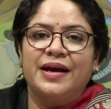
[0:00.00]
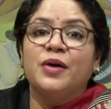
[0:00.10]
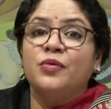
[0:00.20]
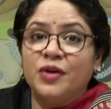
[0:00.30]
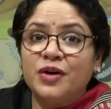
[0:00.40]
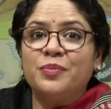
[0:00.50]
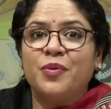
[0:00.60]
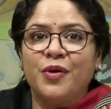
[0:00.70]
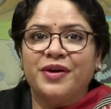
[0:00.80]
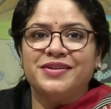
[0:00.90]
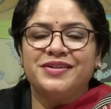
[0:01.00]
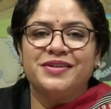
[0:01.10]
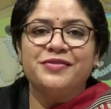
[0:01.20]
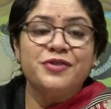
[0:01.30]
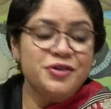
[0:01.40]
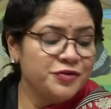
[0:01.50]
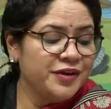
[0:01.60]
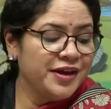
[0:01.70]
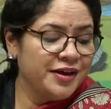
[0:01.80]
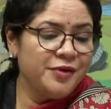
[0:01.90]
a world poet,
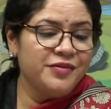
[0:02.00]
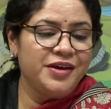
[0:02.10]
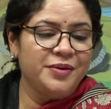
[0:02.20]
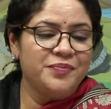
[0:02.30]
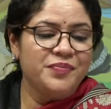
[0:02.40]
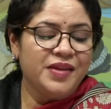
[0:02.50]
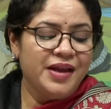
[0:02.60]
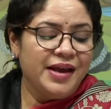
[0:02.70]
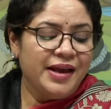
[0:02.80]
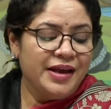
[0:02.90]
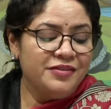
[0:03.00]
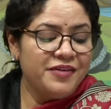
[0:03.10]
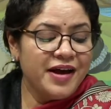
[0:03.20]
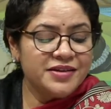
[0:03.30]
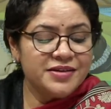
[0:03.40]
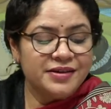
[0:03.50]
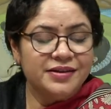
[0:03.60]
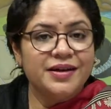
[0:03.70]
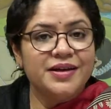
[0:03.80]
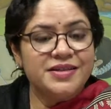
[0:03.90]
Vishwake Kavi. In fact,
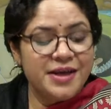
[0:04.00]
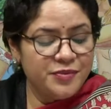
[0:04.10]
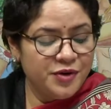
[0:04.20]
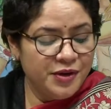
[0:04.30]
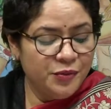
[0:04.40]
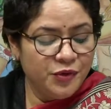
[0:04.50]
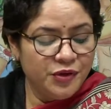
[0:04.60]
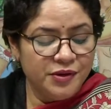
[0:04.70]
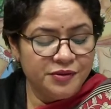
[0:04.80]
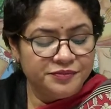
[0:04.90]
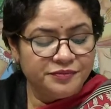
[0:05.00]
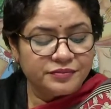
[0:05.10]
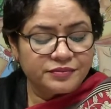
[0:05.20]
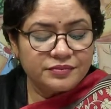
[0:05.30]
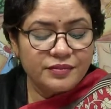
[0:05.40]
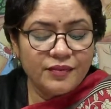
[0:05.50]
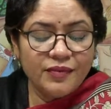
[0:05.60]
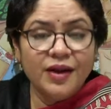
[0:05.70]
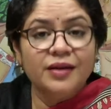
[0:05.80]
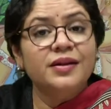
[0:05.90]
the contemporary world
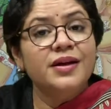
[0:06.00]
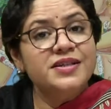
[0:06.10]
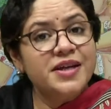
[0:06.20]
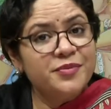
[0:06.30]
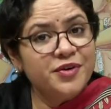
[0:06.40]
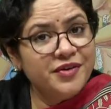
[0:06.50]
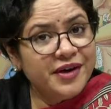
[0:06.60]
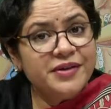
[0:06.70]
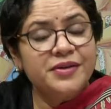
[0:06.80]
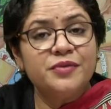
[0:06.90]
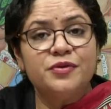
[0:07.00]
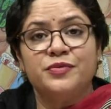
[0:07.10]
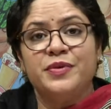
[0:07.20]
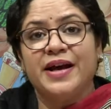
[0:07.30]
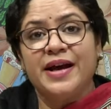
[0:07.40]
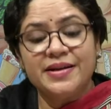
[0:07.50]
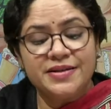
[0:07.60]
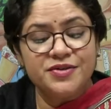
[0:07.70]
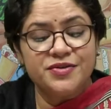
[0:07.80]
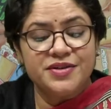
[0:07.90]
the contemporary reader would be as
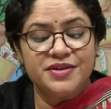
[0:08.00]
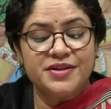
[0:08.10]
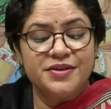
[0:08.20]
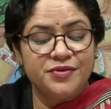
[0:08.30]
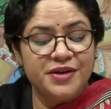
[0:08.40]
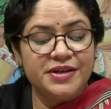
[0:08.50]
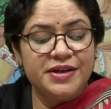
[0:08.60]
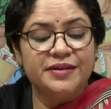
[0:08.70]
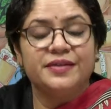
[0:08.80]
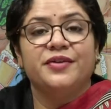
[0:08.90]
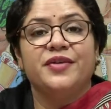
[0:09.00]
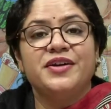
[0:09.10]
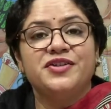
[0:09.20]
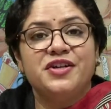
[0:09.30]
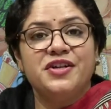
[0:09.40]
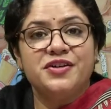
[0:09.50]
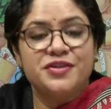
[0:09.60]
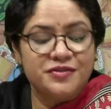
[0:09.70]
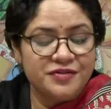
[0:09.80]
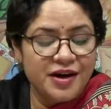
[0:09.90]
interested in reading the great
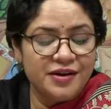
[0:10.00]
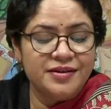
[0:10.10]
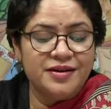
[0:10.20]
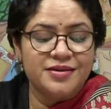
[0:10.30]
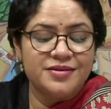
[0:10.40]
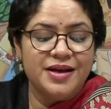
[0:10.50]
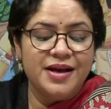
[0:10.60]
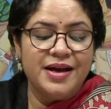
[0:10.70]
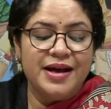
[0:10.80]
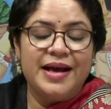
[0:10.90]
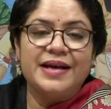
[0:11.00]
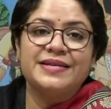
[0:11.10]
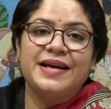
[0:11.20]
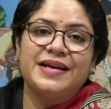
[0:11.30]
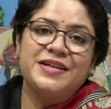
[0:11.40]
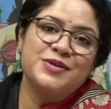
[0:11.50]
genius of Kalidas as any